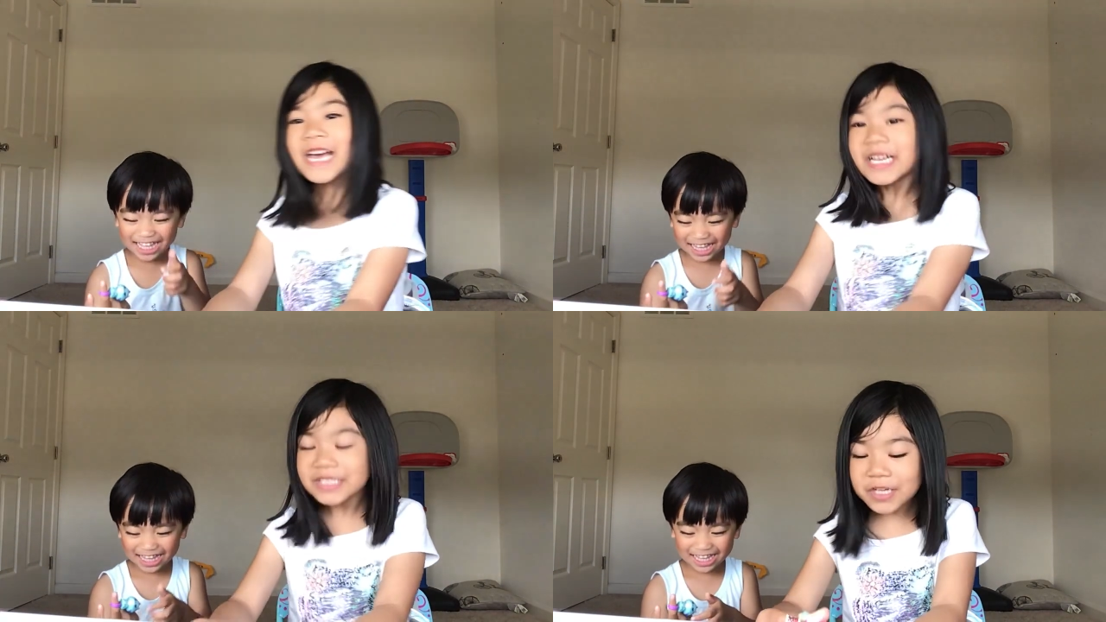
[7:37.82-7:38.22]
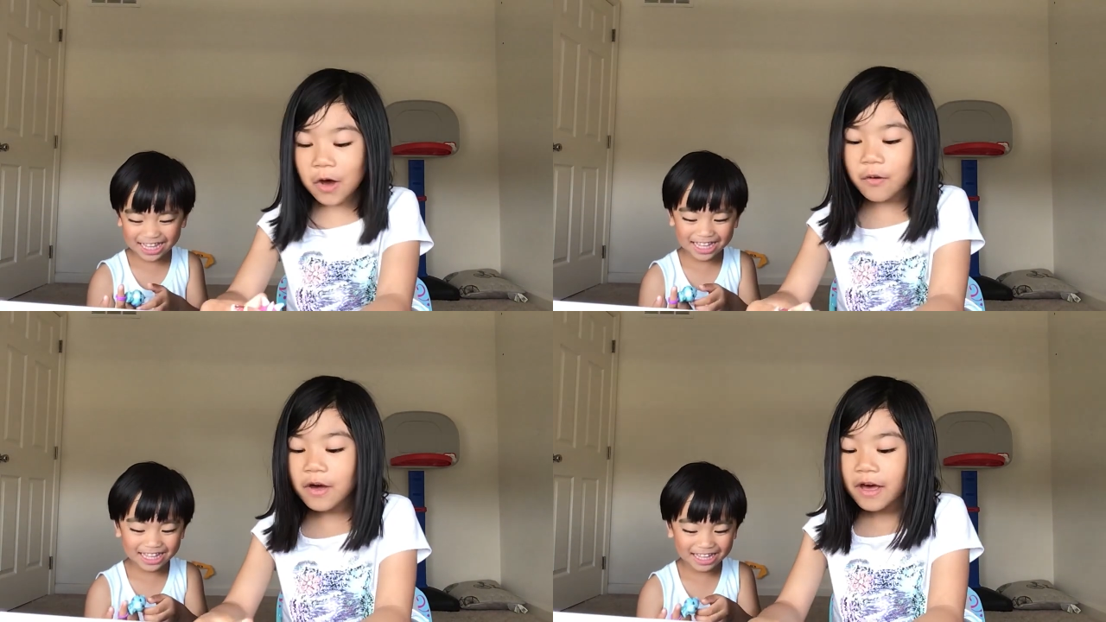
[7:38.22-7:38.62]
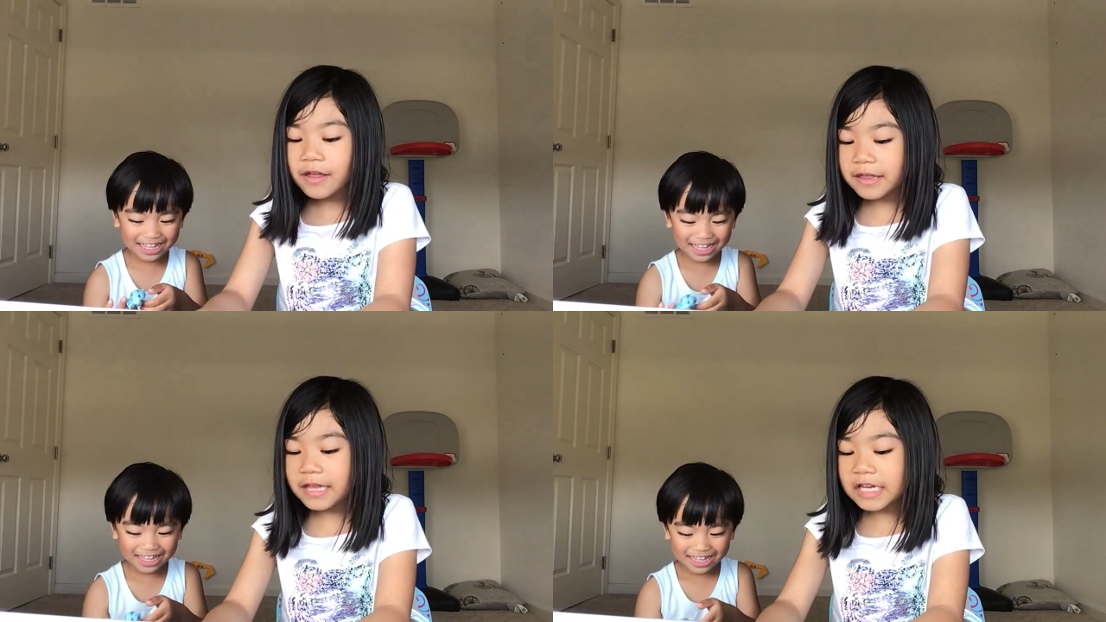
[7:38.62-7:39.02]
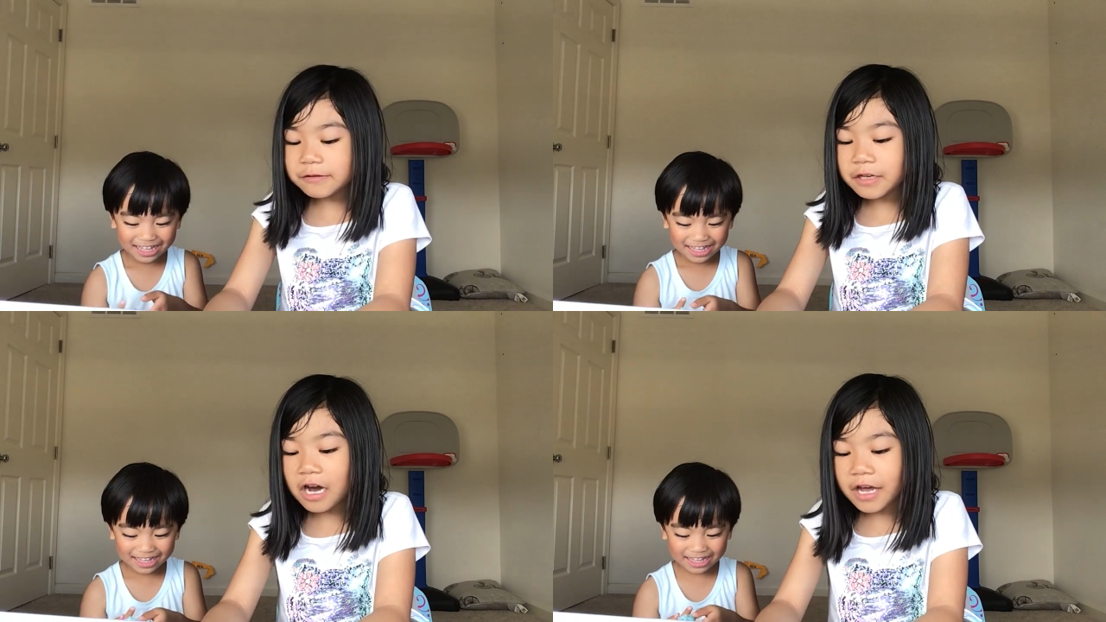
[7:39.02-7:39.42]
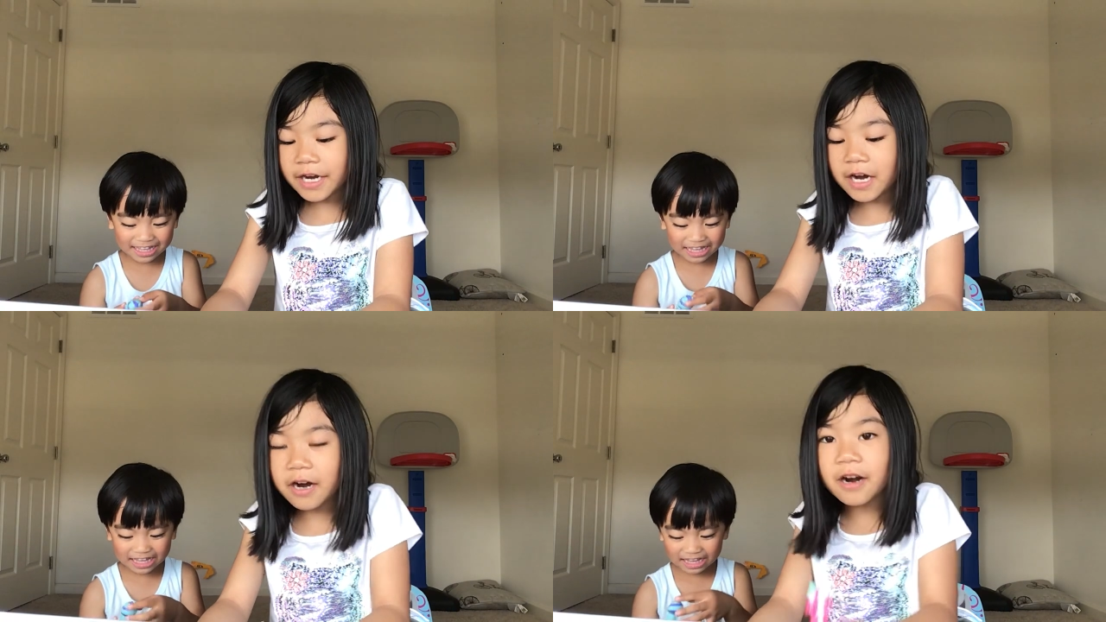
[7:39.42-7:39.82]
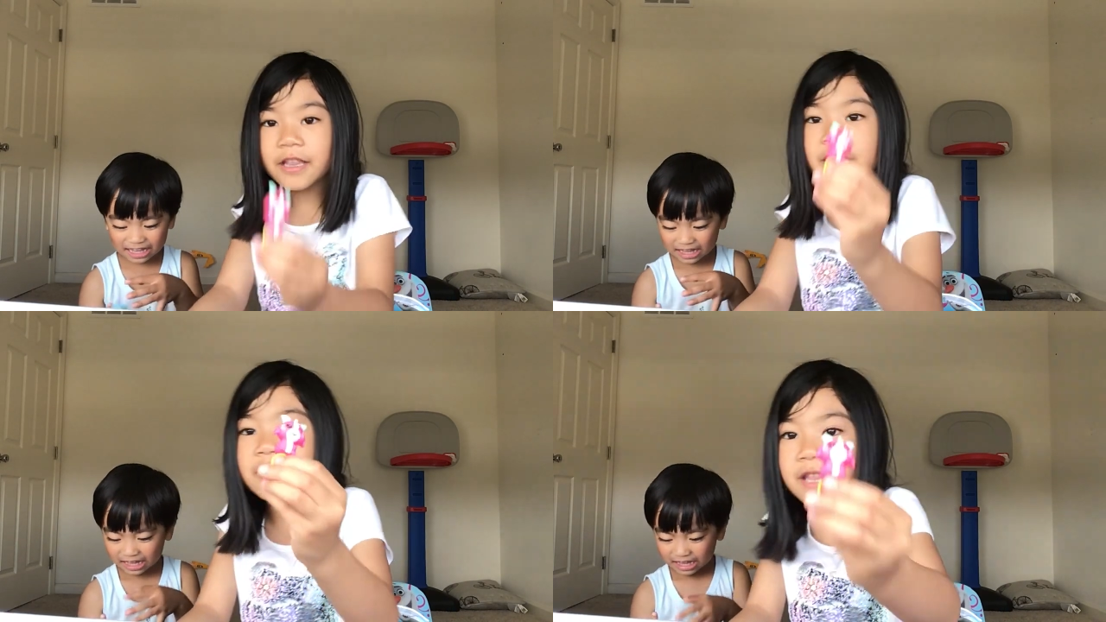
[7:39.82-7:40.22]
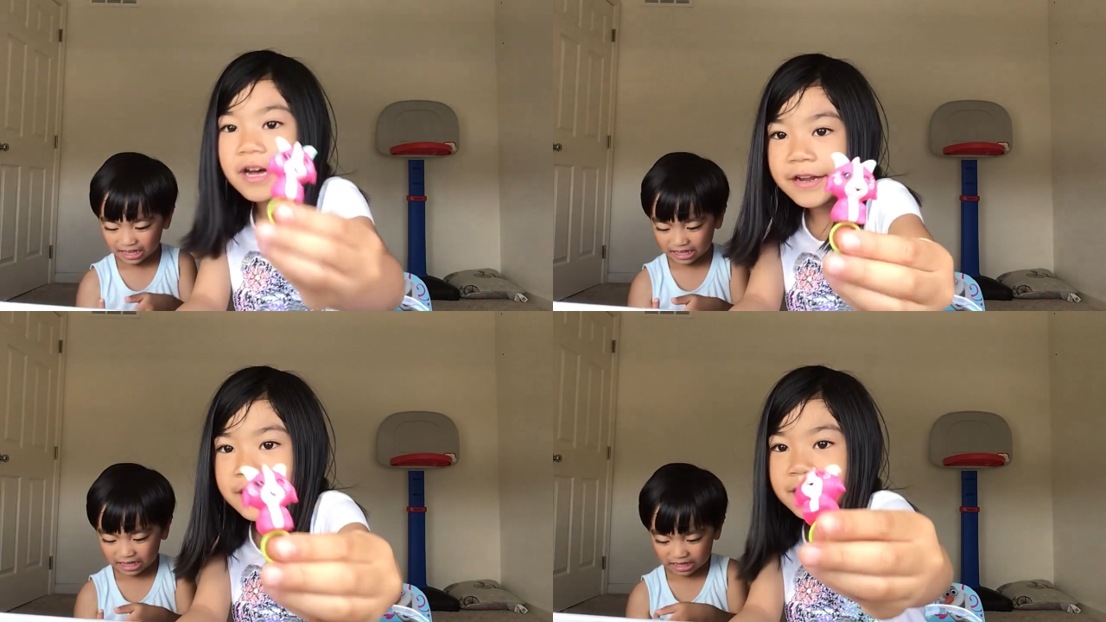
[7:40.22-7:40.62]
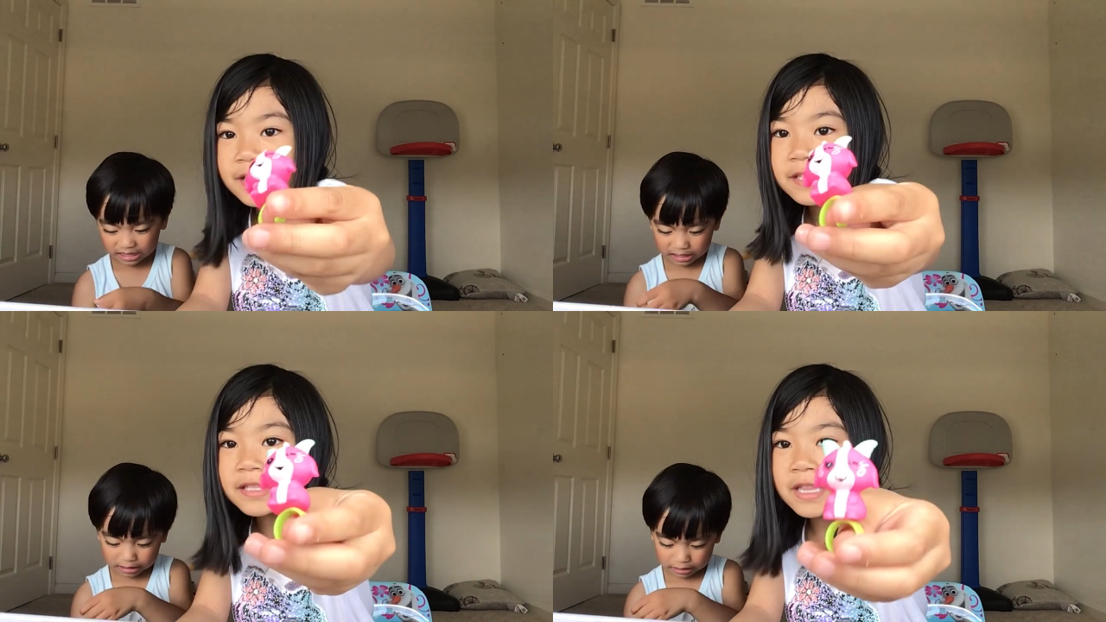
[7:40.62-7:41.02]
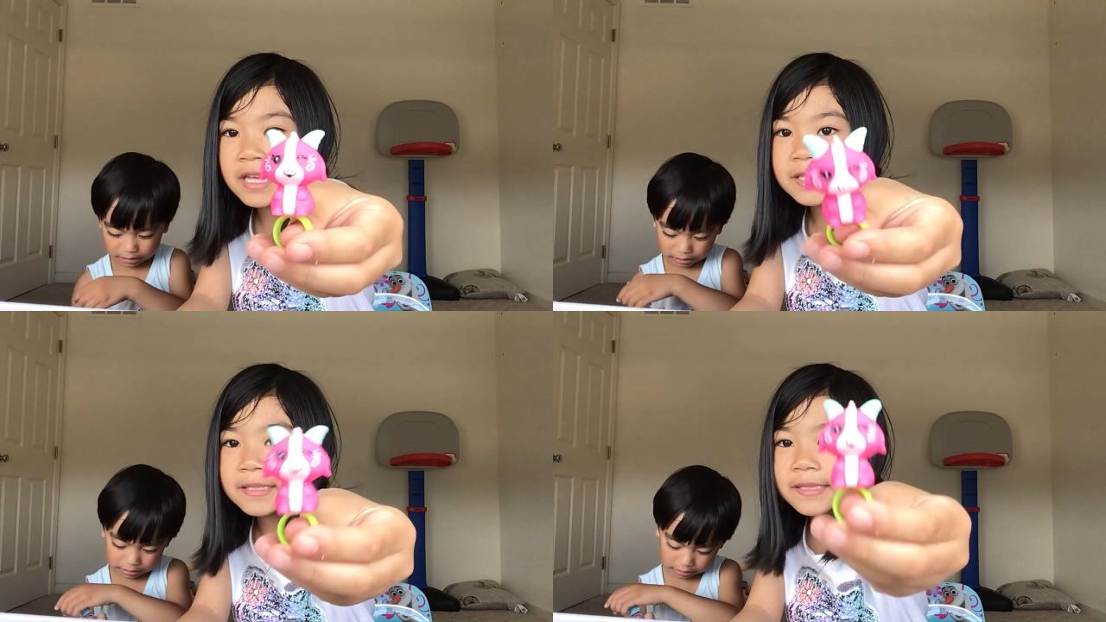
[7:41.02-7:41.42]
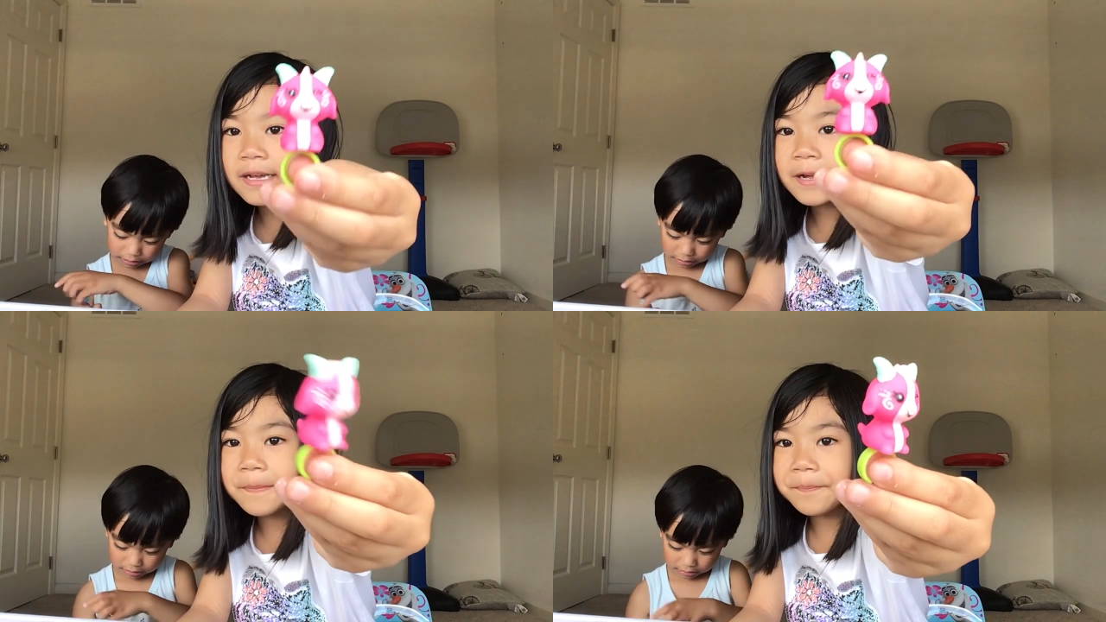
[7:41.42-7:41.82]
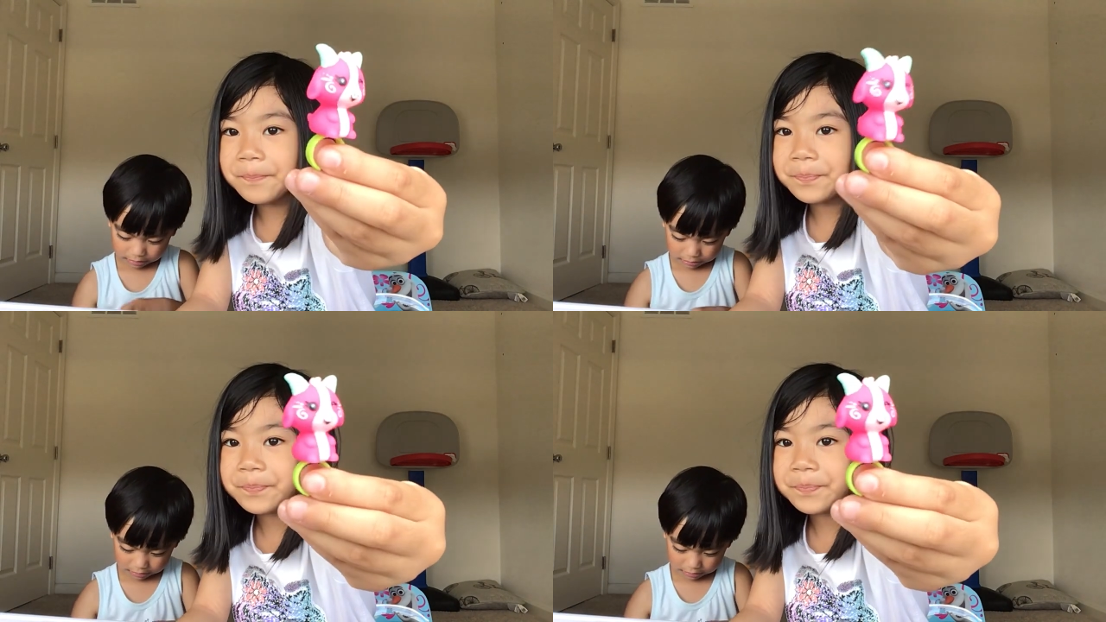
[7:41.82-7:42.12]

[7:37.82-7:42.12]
Speaker 1: So the things we got are is this um